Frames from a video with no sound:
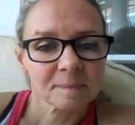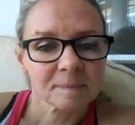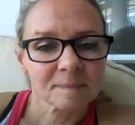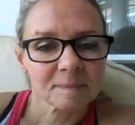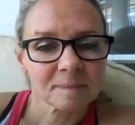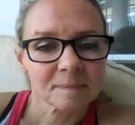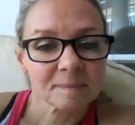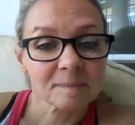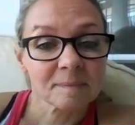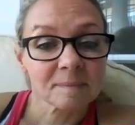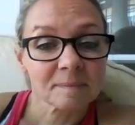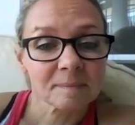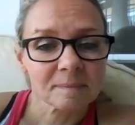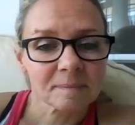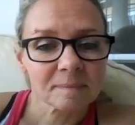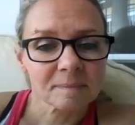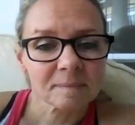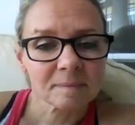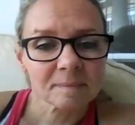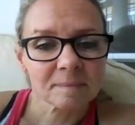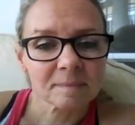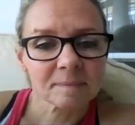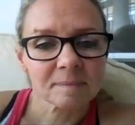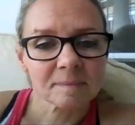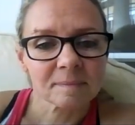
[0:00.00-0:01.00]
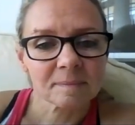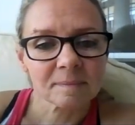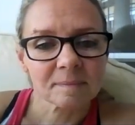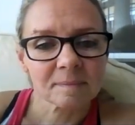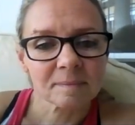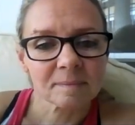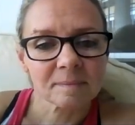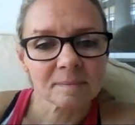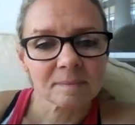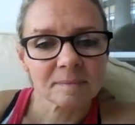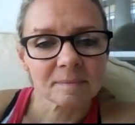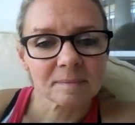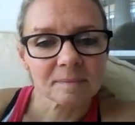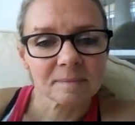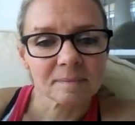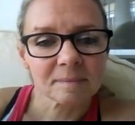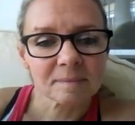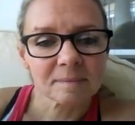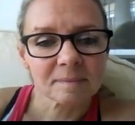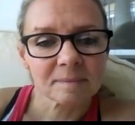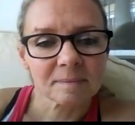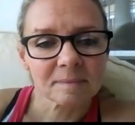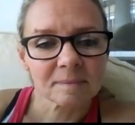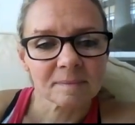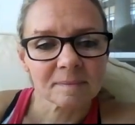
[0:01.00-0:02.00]

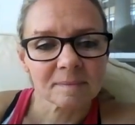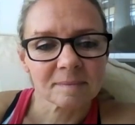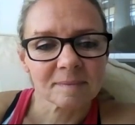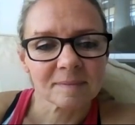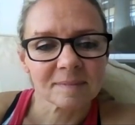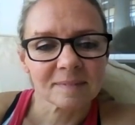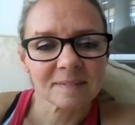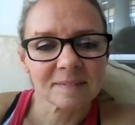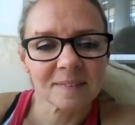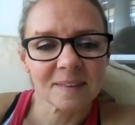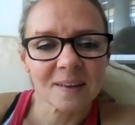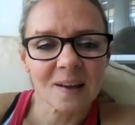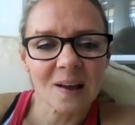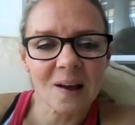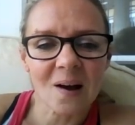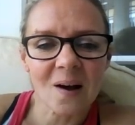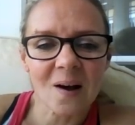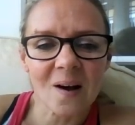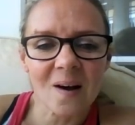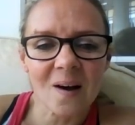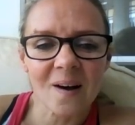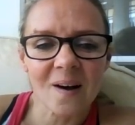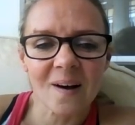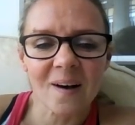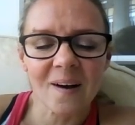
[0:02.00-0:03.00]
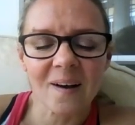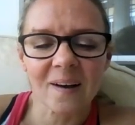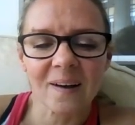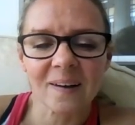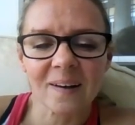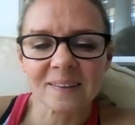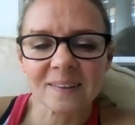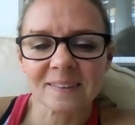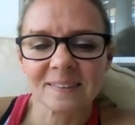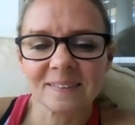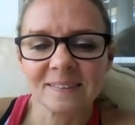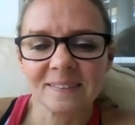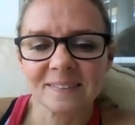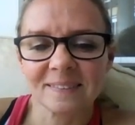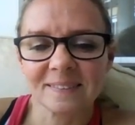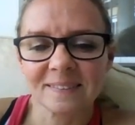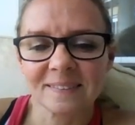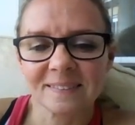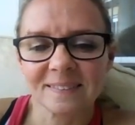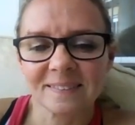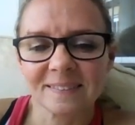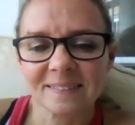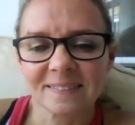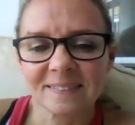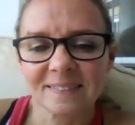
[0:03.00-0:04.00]

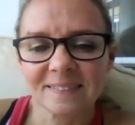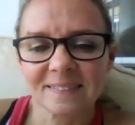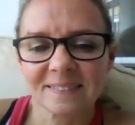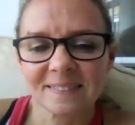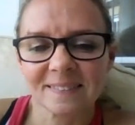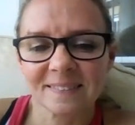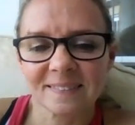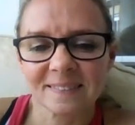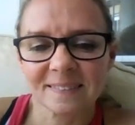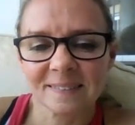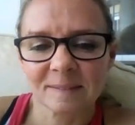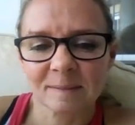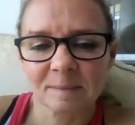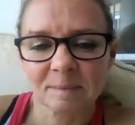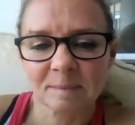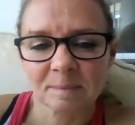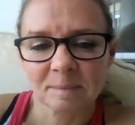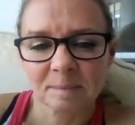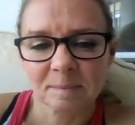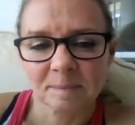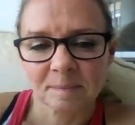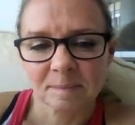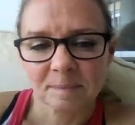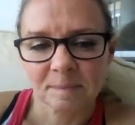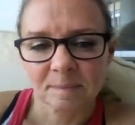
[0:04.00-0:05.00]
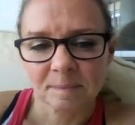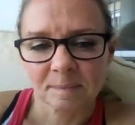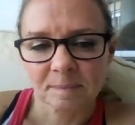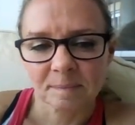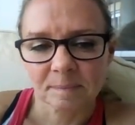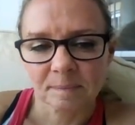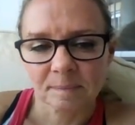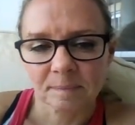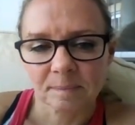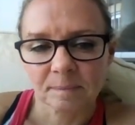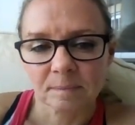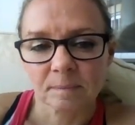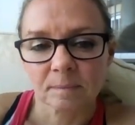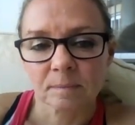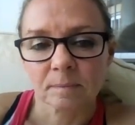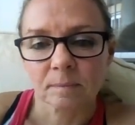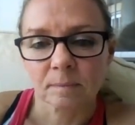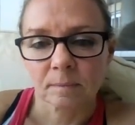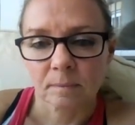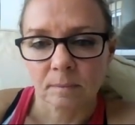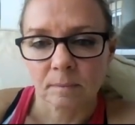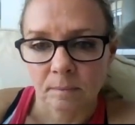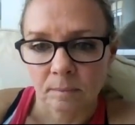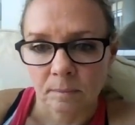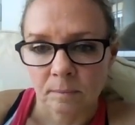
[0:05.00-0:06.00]

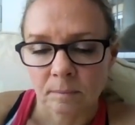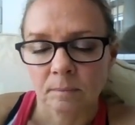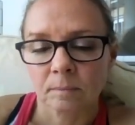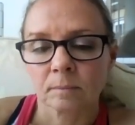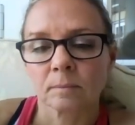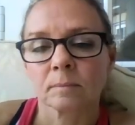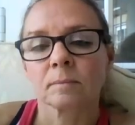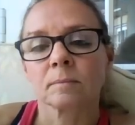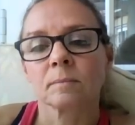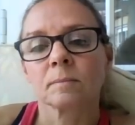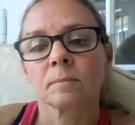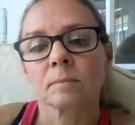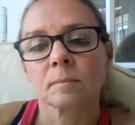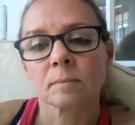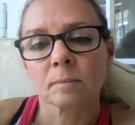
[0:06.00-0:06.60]
The person shown says nothing.